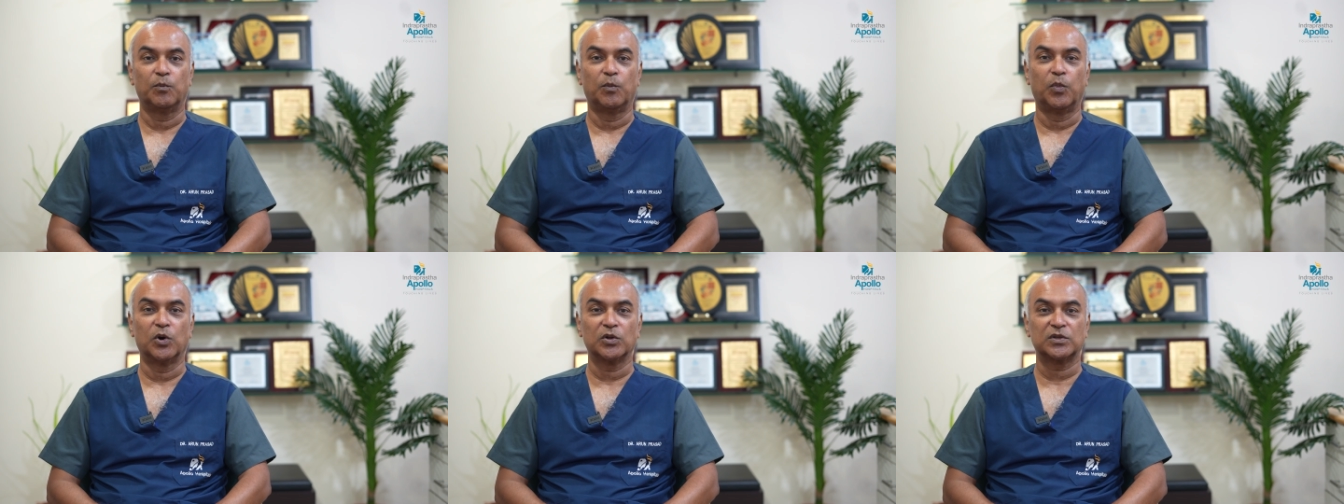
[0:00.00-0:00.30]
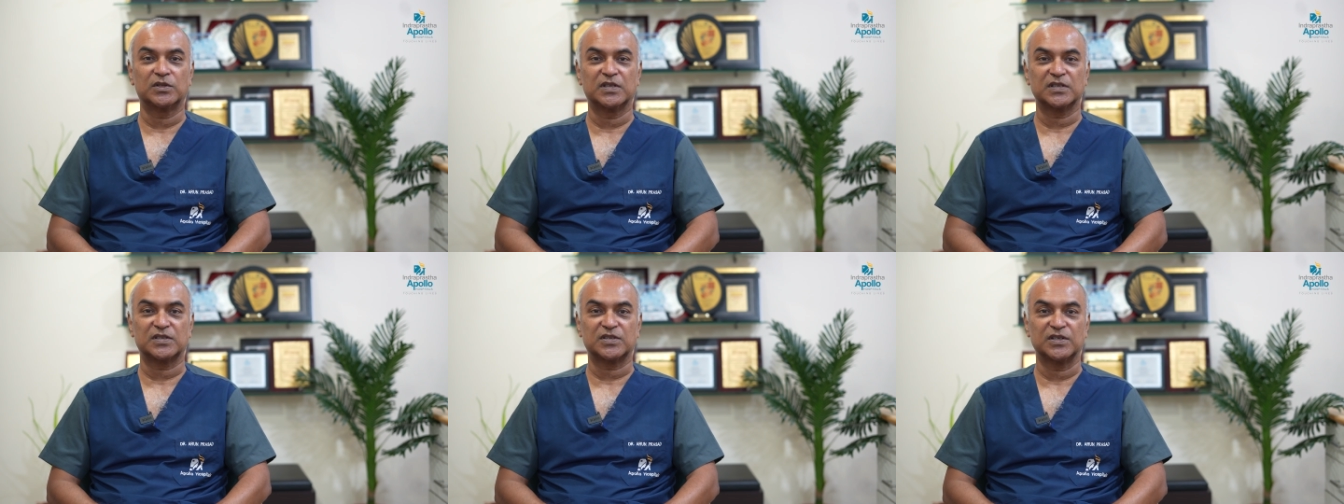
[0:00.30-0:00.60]

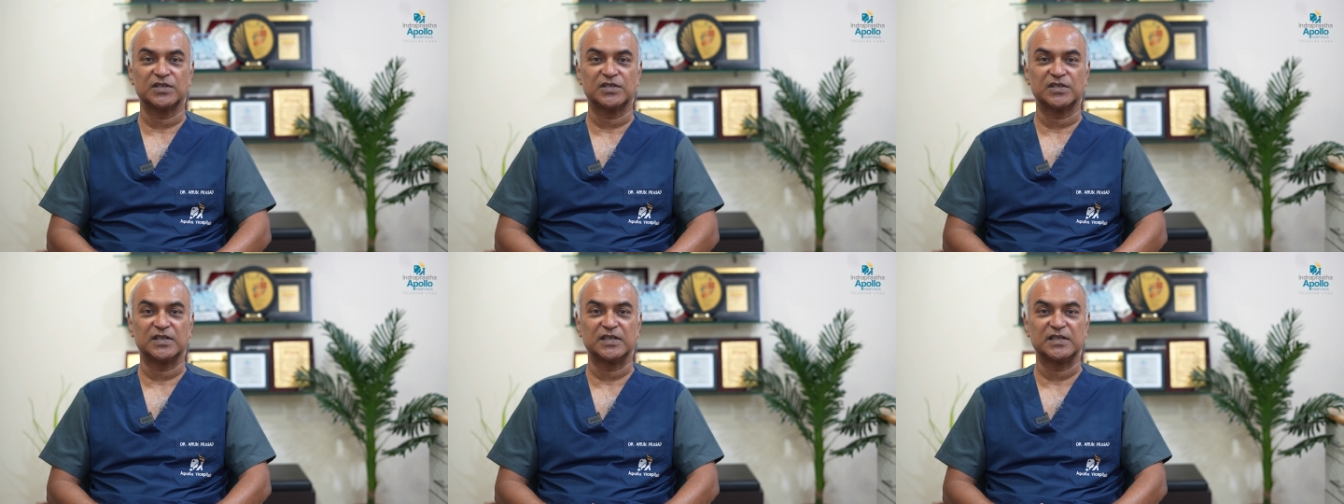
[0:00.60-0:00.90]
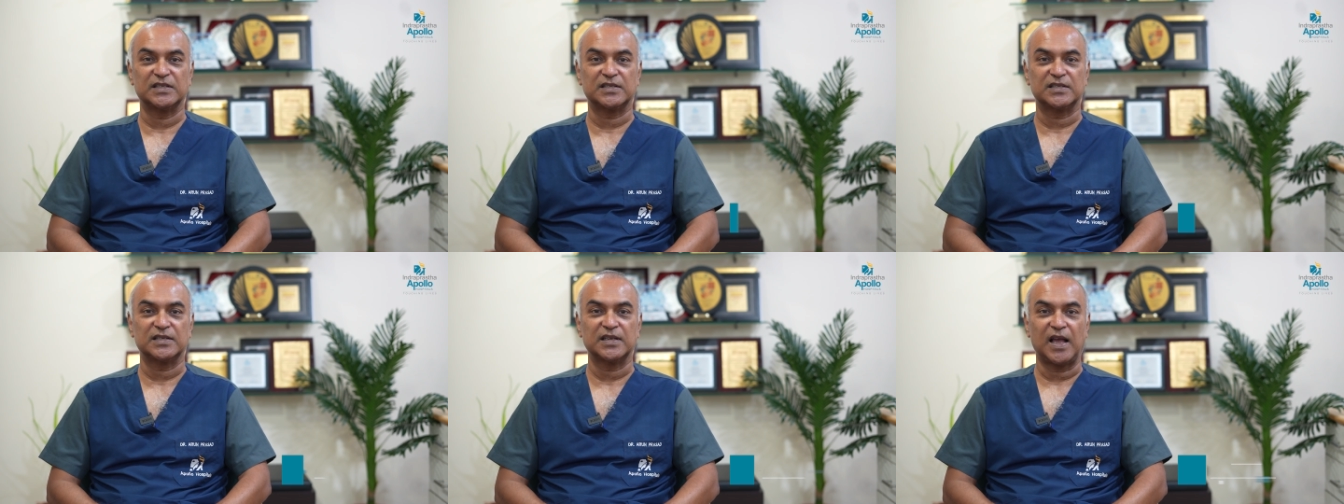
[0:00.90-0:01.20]
both the
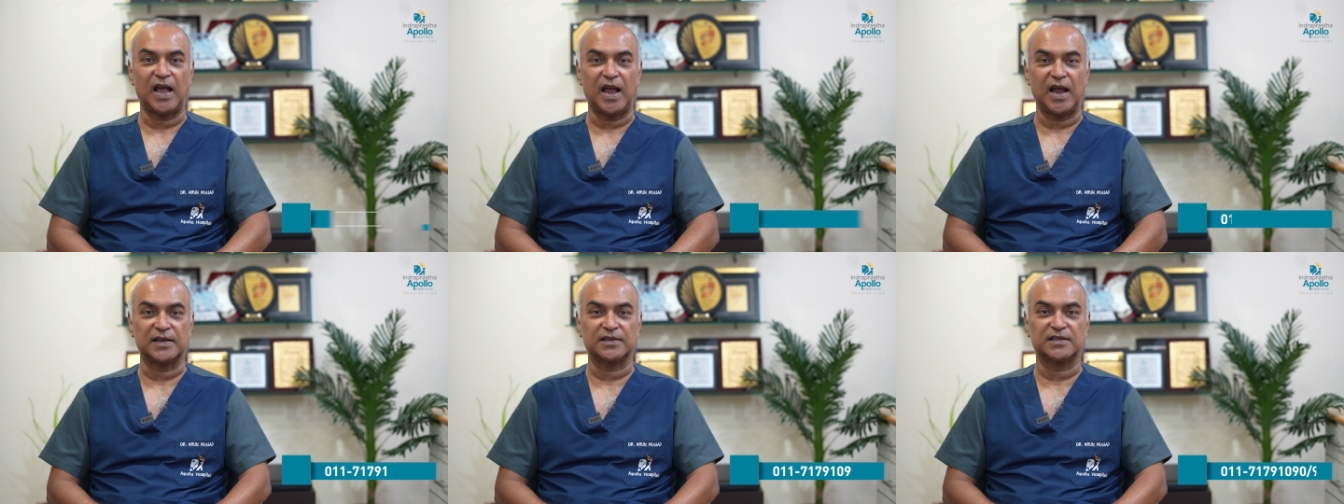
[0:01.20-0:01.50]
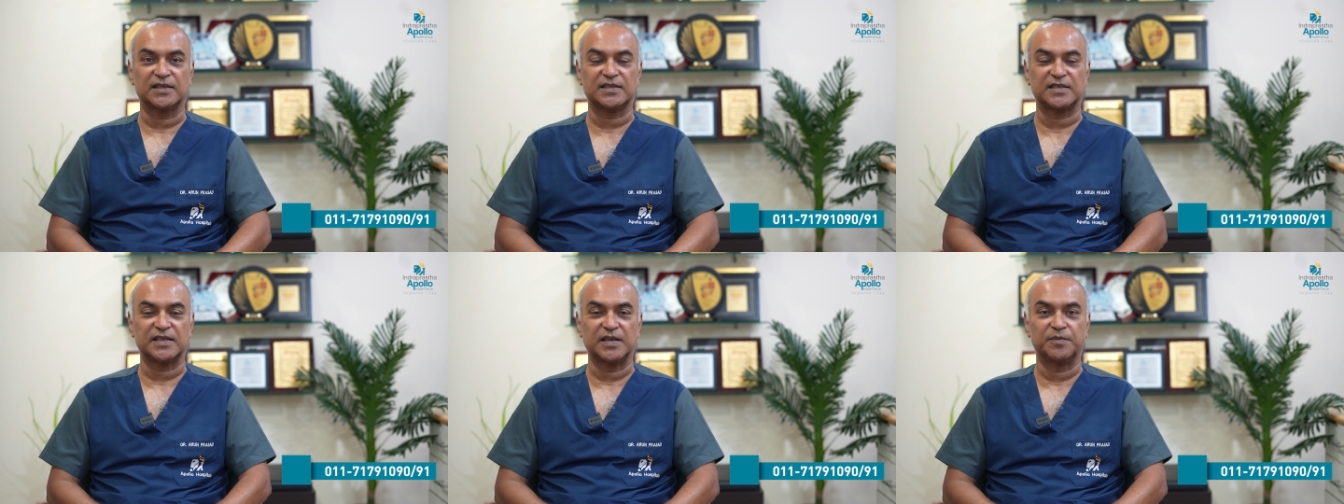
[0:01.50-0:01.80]
surgeries
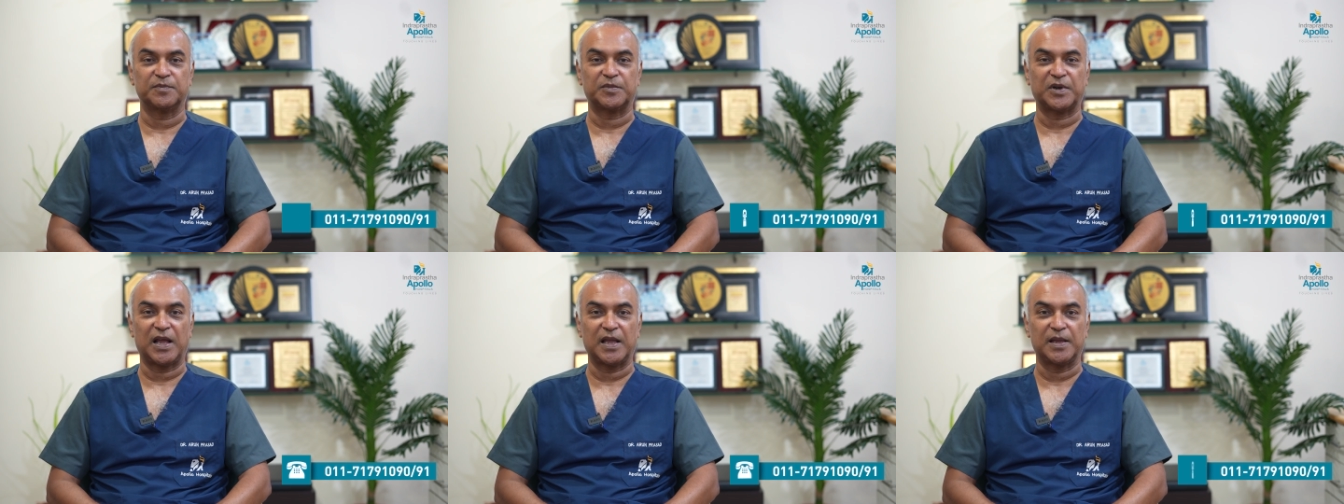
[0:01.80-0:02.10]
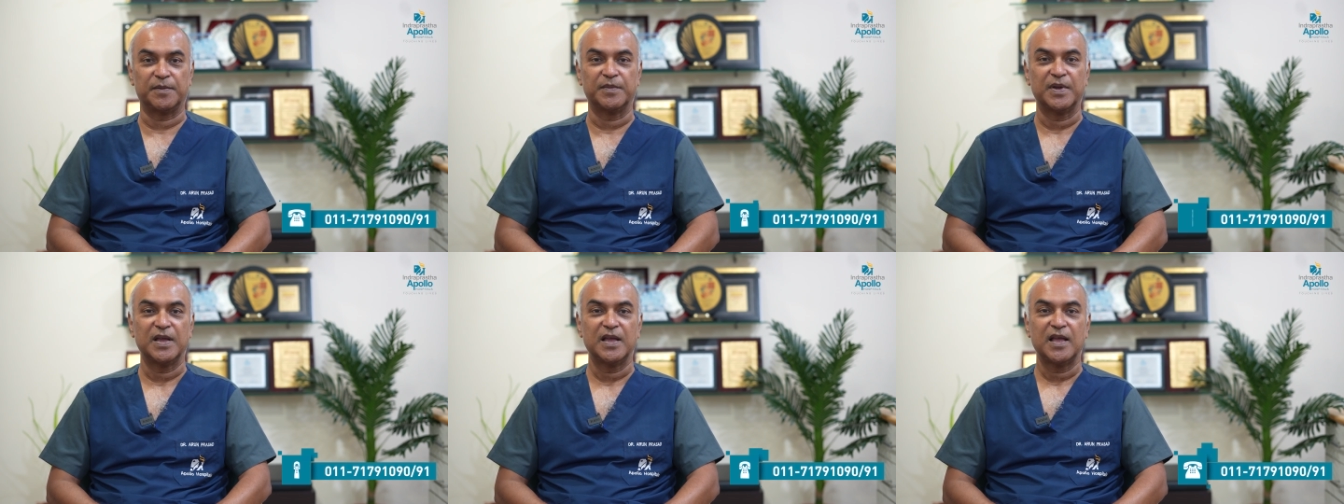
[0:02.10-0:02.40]
at the same
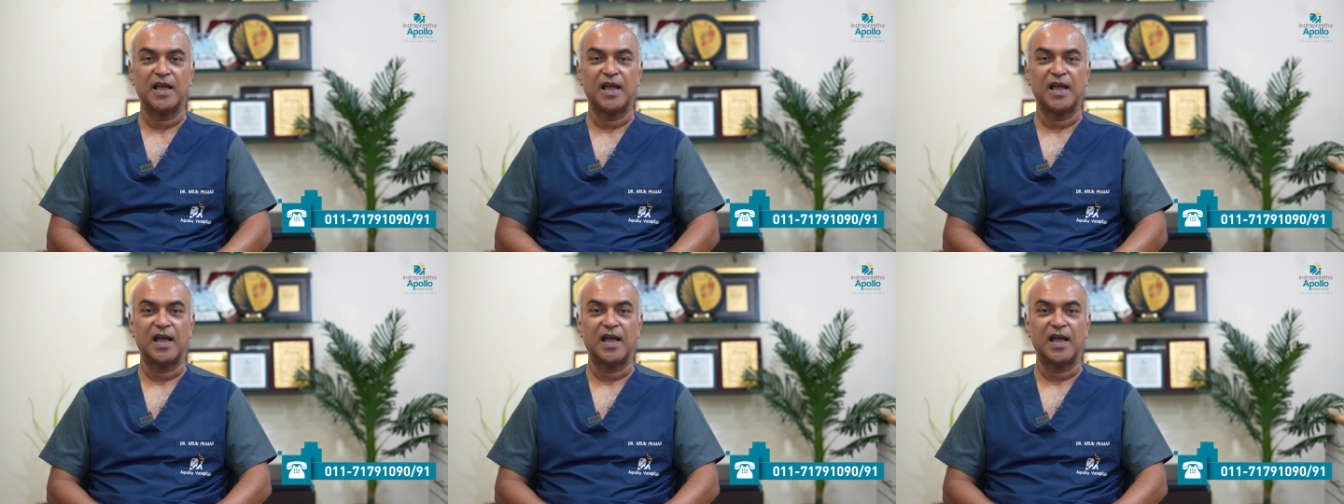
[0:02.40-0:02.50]
time